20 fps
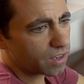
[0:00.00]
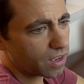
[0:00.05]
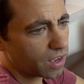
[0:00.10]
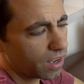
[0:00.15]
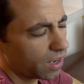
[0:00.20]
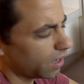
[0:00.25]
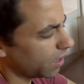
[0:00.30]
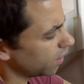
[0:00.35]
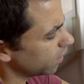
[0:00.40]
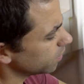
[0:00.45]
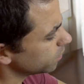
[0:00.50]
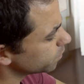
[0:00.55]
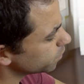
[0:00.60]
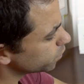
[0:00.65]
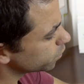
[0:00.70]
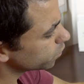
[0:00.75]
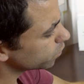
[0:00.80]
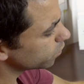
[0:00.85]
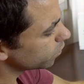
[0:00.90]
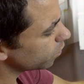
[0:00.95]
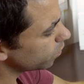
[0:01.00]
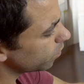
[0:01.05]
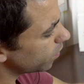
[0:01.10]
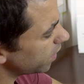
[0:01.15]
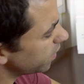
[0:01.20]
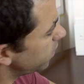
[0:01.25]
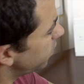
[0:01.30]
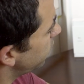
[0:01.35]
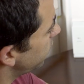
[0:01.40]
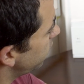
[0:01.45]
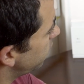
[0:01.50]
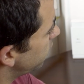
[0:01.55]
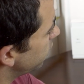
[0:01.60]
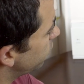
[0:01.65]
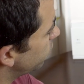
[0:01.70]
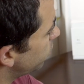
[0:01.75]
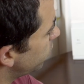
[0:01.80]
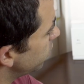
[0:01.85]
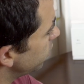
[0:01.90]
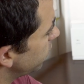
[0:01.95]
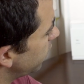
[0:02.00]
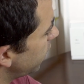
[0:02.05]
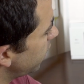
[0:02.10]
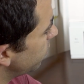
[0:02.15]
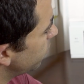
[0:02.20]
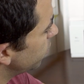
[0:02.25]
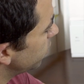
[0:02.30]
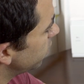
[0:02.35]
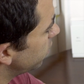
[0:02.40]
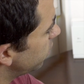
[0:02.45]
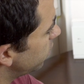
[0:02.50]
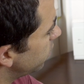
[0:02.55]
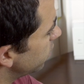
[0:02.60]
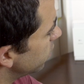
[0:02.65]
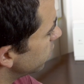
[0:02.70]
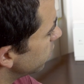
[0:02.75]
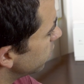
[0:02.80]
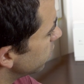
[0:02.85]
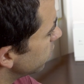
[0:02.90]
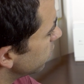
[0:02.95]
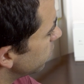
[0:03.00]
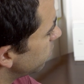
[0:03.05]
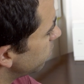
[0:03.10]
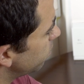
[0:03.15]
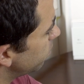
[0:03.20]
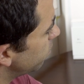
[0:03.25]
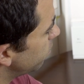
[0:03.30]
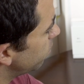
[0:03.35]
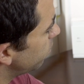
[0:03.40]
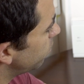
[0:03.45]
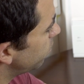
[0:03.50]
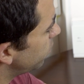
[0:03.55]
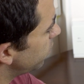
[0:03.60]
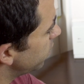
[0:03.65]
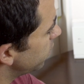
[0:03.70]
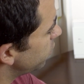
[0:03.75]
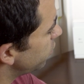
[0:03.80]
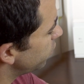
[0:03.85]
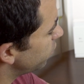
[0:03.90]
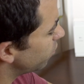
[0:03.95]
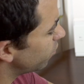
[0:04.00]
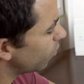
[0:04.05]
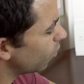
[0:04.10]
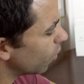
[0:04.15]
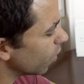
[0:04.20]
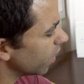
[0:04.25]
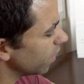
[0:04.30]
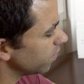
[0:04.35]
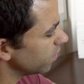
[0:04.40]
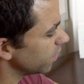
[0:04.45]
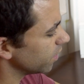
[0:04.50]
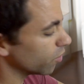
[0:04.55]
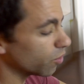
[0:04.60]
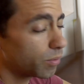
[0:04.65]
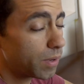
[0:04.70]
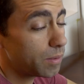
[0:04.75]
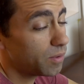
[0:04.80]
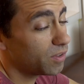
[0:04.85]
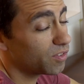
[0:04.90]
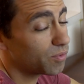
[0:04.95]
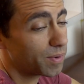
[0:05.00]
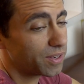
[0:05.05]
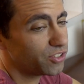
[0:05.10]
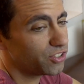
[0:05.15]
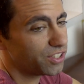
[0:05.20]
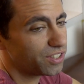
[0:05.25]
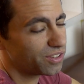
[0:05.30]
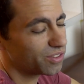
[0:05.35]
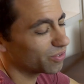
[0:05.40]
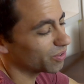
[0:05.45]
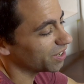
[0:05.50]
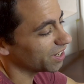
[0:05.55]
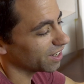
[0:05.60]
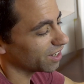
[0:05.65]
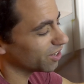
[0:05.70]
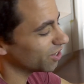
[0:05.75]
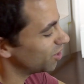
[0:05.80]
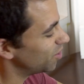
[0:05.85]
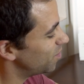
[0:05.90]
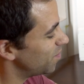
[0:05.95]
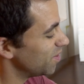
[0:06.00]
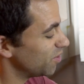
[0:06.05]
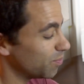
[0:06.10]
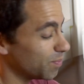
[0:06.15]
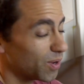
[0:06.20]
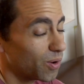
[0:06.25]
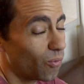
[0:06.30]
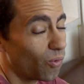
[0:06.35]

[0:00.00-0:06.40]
uh, I think this one came with the G four, I think, or maybe it's my G three. It could have, it's been